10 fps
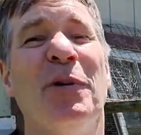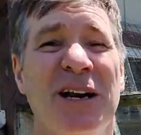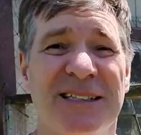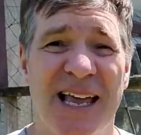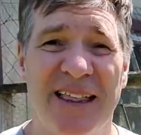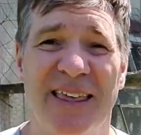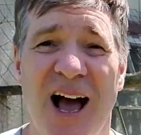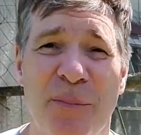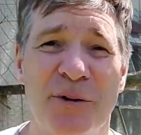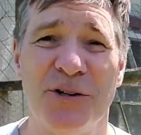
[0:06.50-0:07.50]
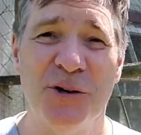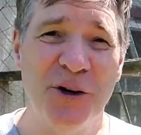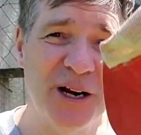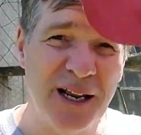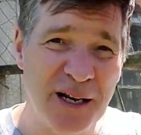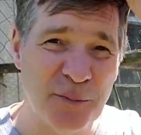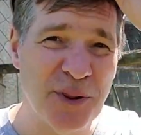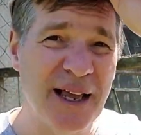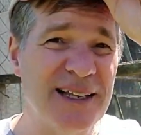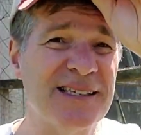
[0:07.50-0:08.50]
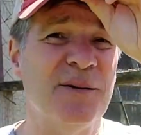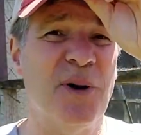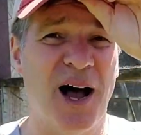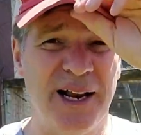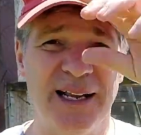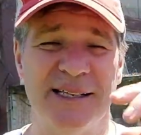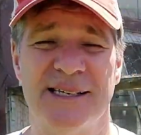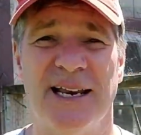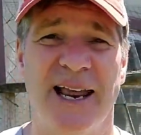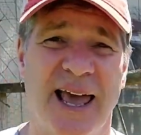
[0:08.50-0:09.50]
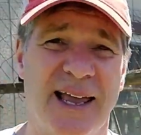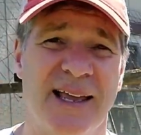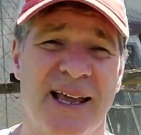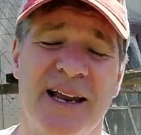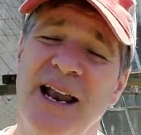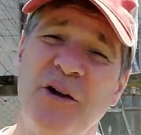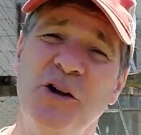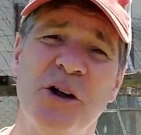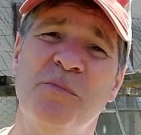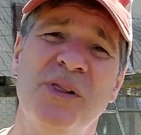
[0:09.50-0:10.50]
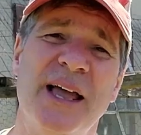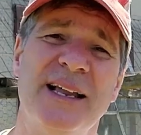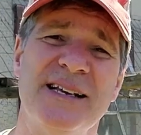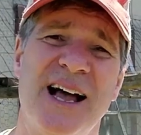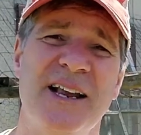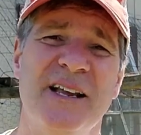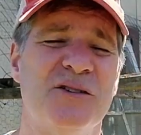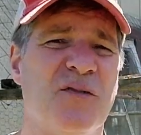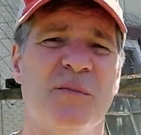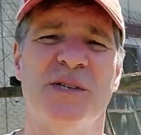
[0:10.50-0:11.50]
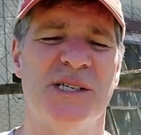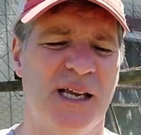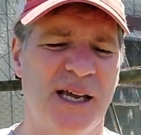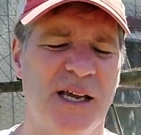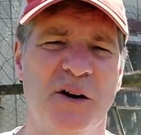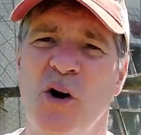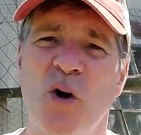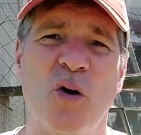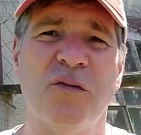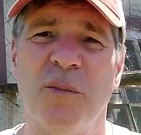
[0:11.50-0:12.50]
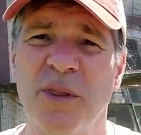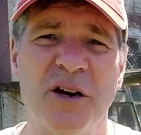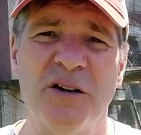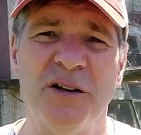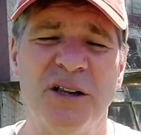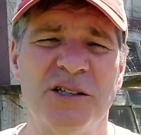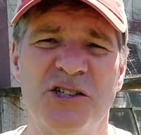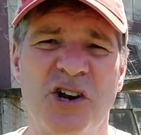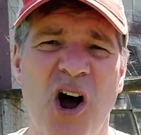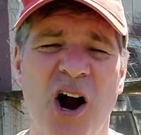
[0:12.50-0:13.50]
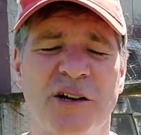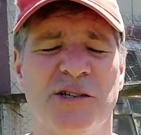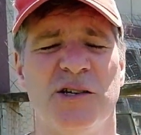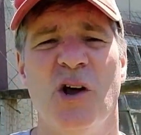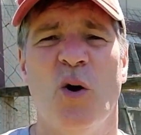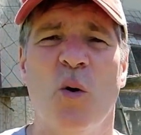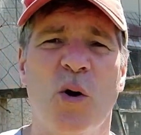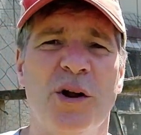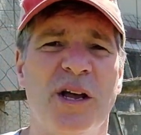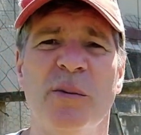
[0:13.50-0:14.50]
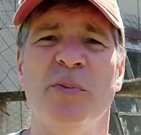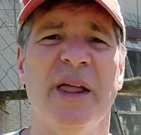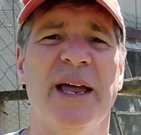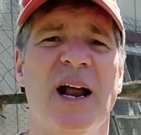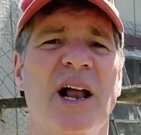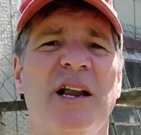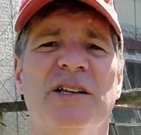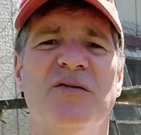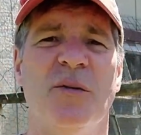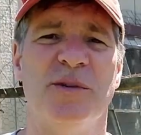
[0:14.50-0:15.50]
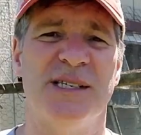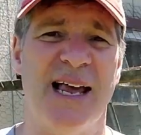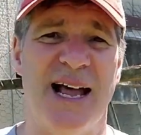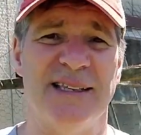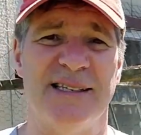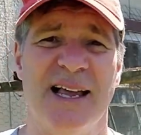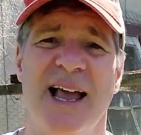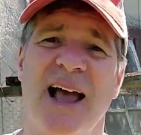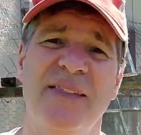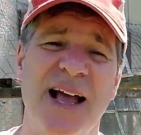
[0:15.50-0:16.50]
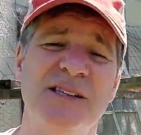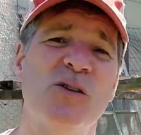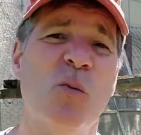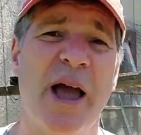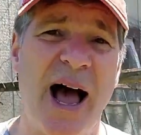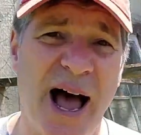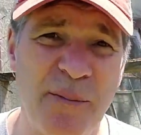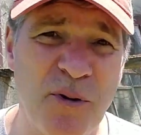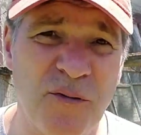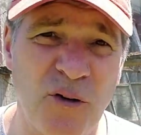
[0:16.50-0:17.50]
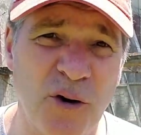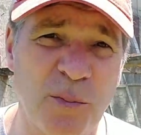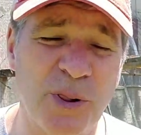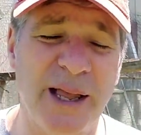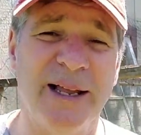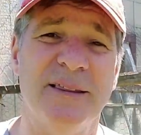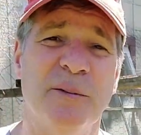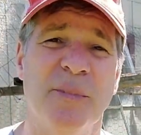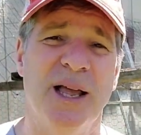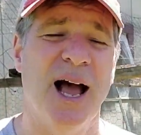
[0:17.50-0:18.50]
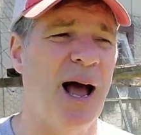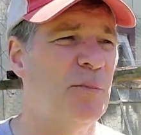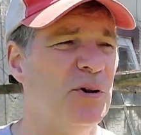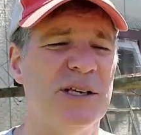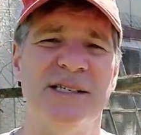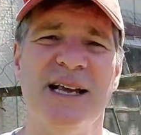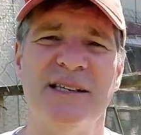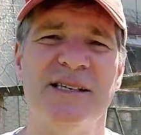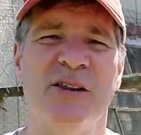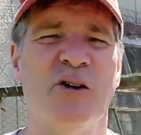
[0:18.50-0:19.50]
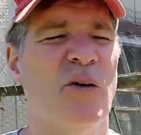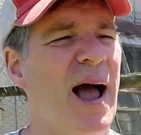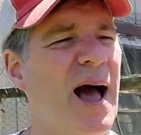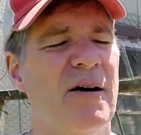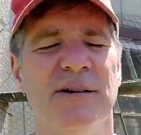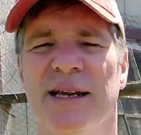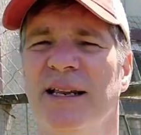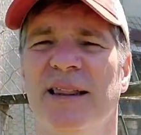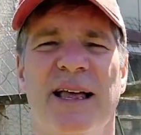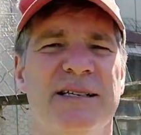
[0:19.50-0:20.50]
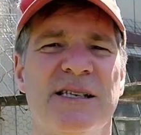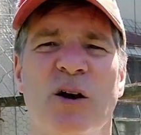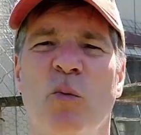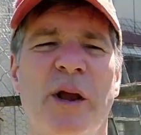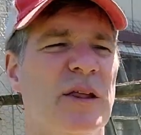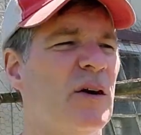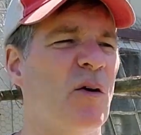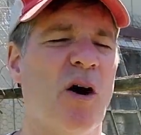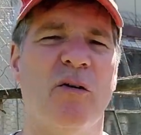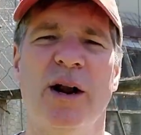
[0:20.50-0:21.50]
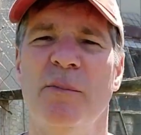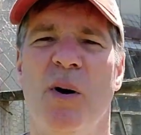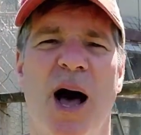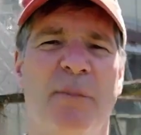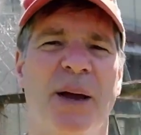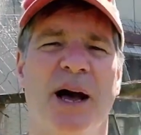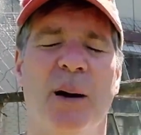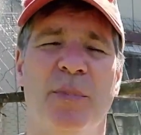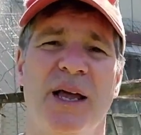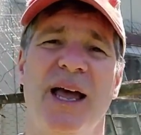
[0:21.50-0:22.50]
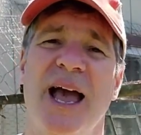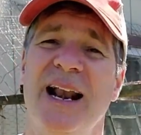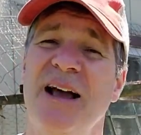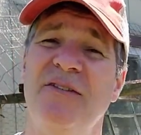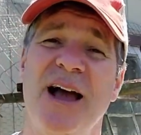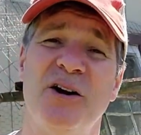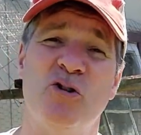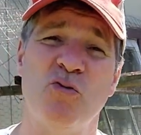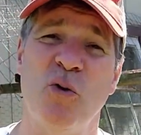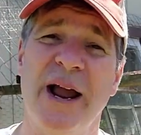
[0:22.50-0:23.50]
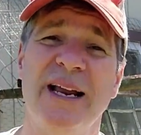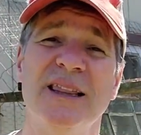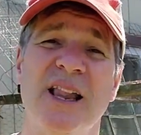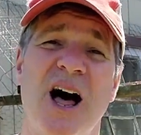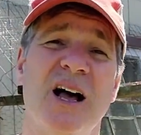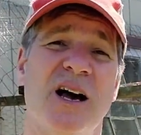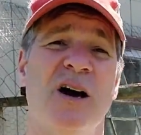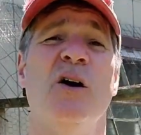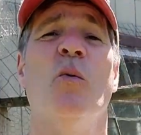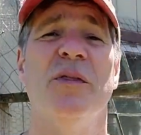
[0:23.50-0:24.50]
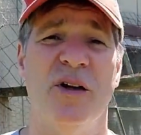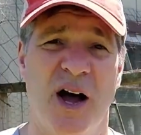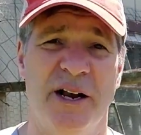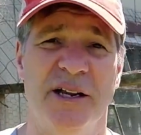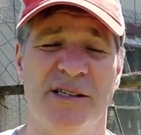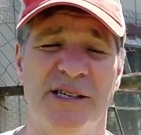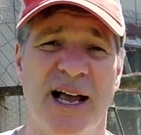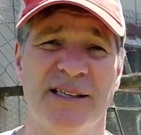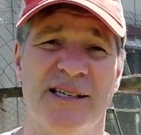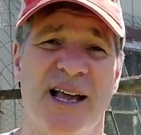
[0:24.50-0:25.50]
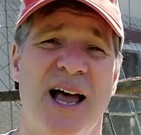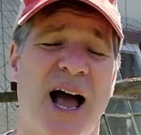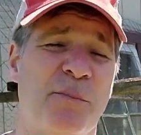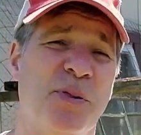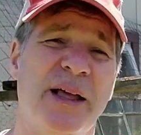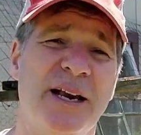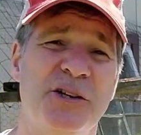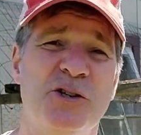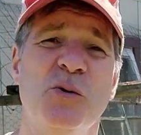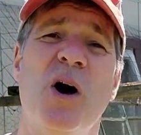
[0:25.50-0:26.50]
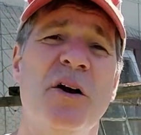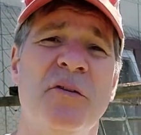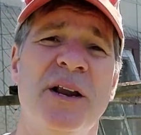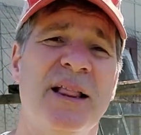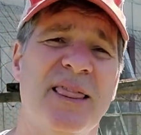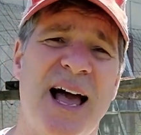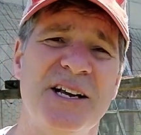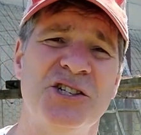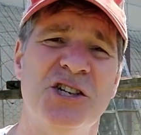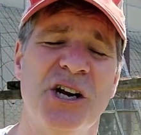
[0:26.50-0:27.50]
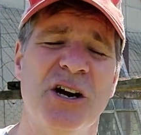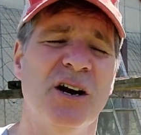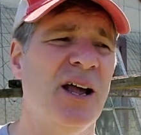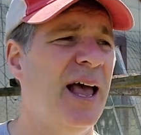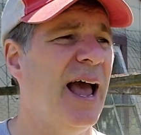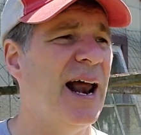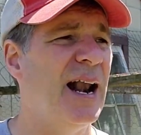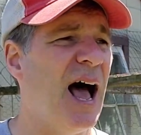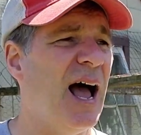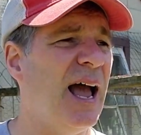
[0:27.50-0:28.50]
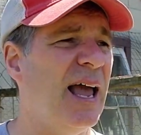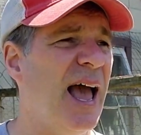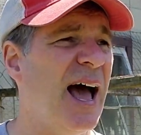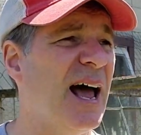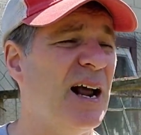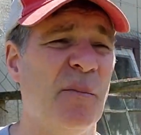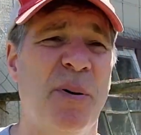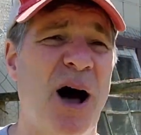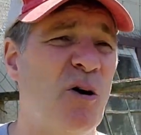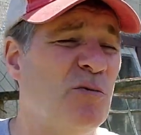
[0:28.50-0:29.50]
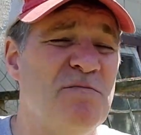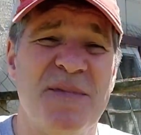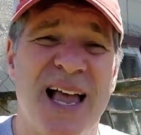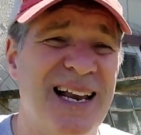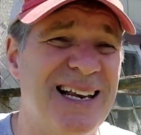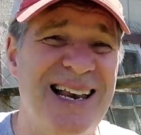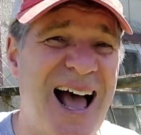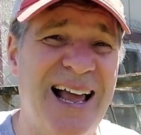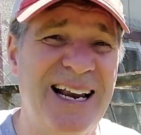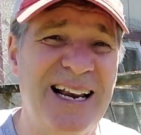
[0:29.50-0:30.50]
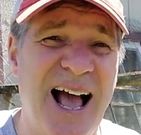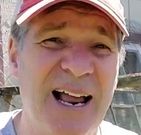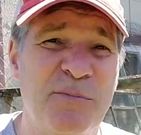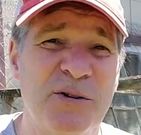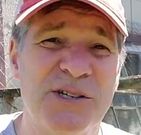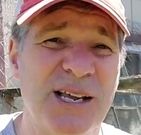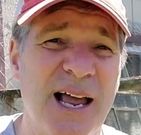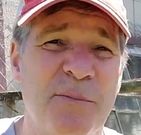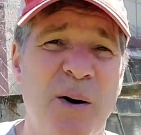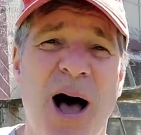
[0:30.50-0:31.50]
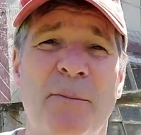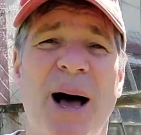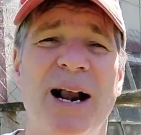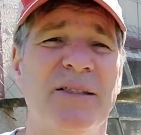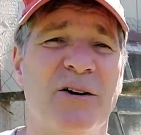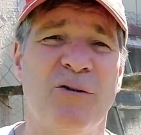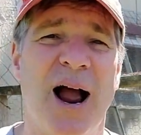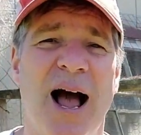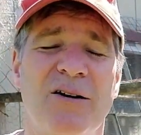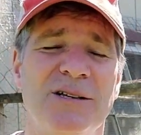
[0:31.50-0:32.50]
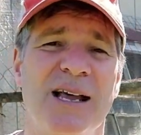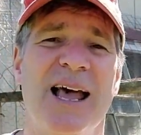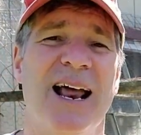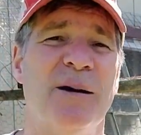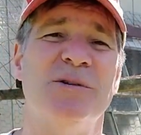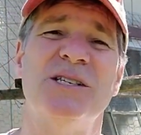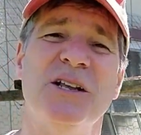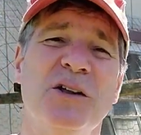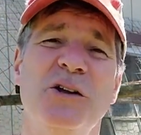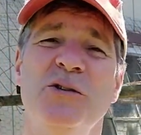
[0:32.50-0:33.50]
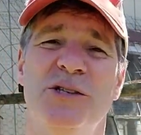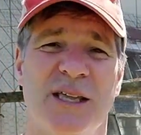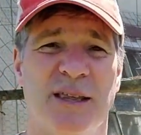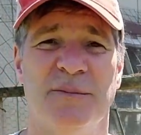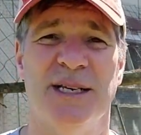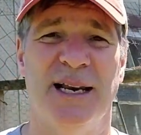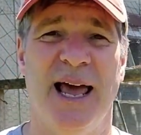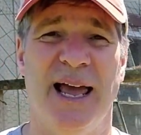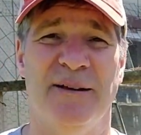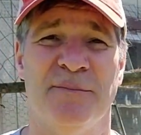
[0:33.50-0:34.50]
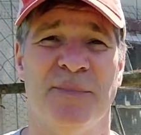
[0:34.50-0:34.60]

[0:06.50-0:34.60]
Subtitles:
going to take the opportunity to plant some onions today. Now you can plant onions from seed or from little starts, or you can plant onions from sets, and that's the way I prefer to plant them. I put the sets in the ground, and in less than a week they're already popping up, and I've had great luck with onion sets. I planted 200 last year and I had about 99% pop out of the ground, and I'm still using them today.